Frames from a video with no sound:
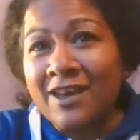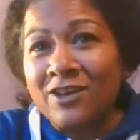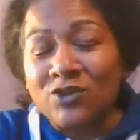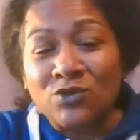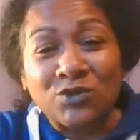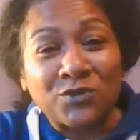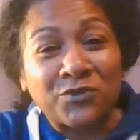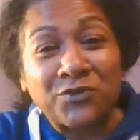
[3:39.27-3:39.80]

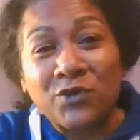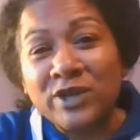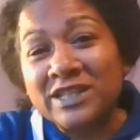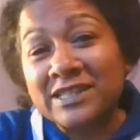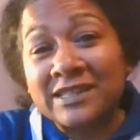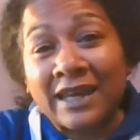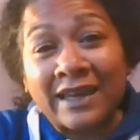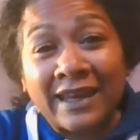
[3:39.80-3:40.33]
You're the
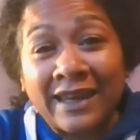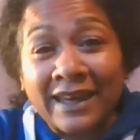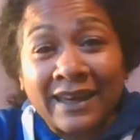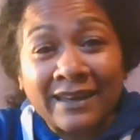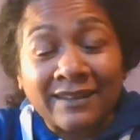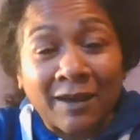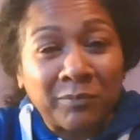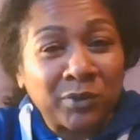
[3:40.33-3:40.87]
voice they
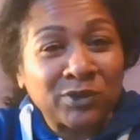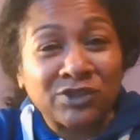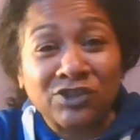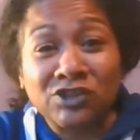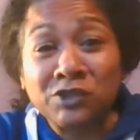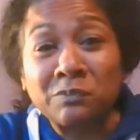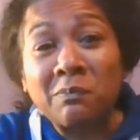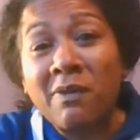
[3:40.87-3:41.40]
hear that puts a
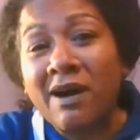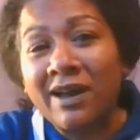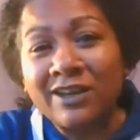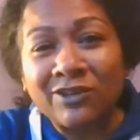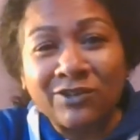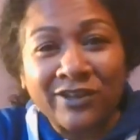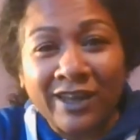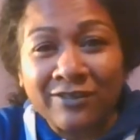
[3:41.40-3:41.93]
smile
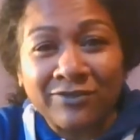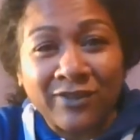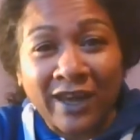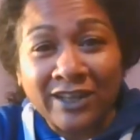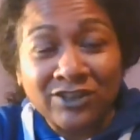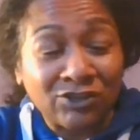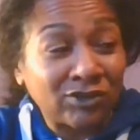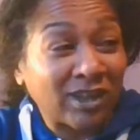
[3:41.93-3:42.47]
on their
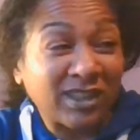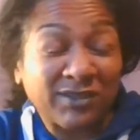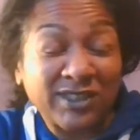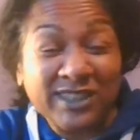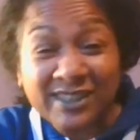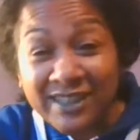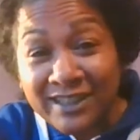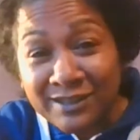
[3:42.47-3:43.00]
face. You don't even
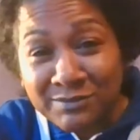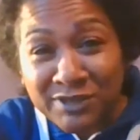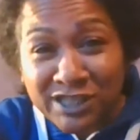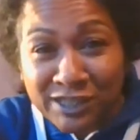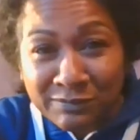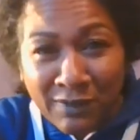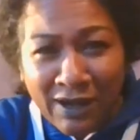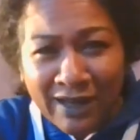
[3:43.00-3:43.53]
see them
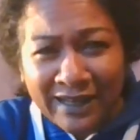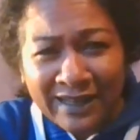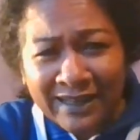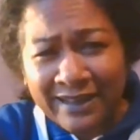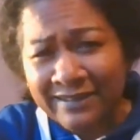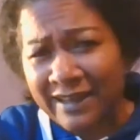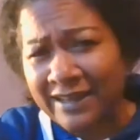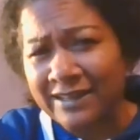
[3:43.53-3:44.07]
smiling
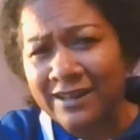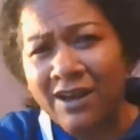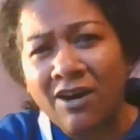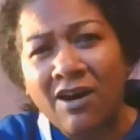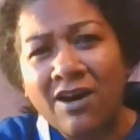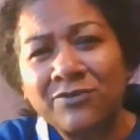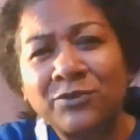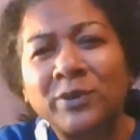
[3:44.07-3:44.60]
and they
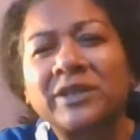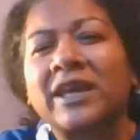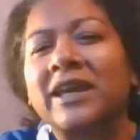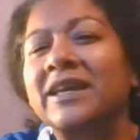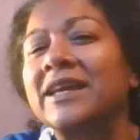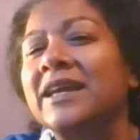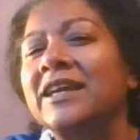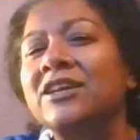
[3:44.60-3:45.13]
laugh when they
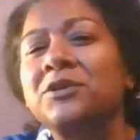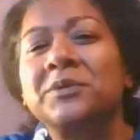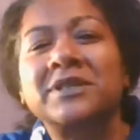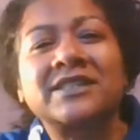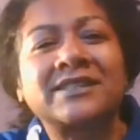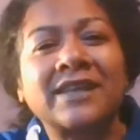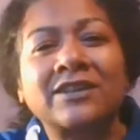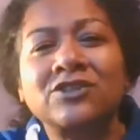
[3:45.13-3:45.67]
hear you and
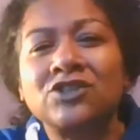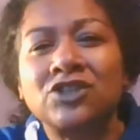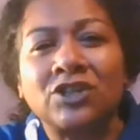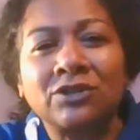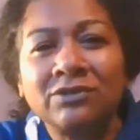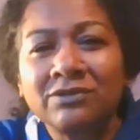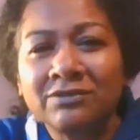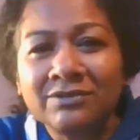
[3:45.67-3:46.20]
sense you.